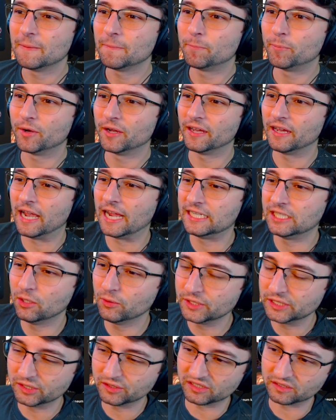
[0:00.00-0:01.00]
but I
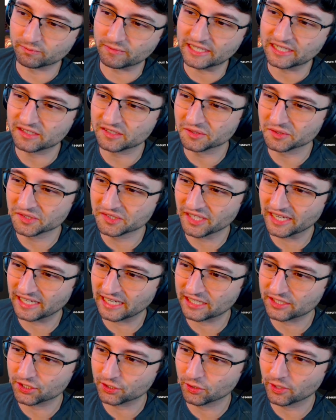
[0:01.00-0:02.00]
don't use mixels like
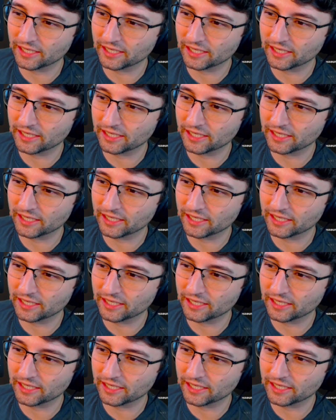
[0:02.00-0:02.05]
I do.